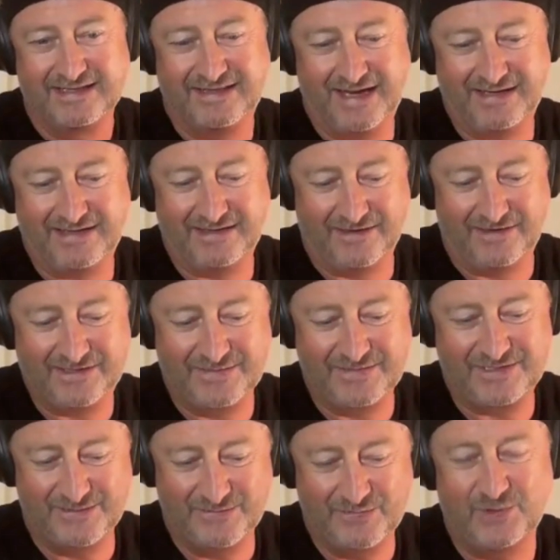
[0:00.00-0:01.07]
that some
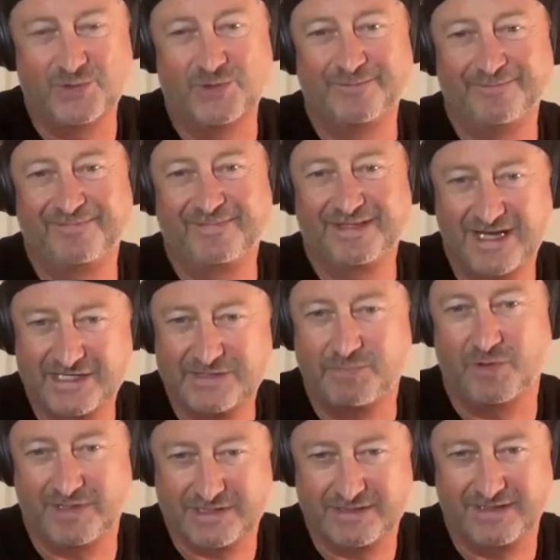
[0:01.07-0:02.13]
simple touch
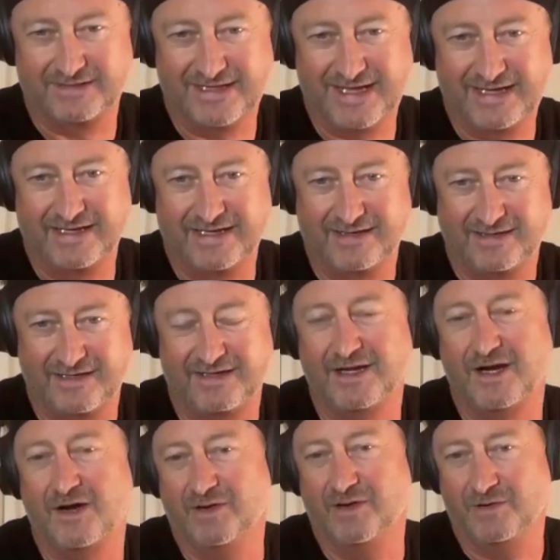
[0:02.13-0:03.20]
points like that can
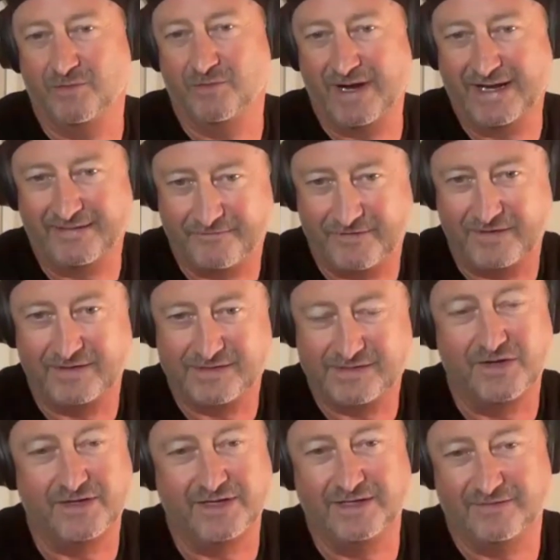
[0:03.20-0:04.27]
go a long way for
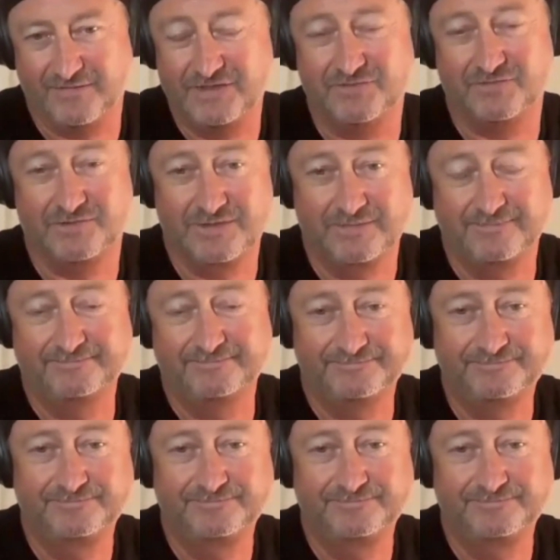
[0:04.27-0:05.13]
certain individuals.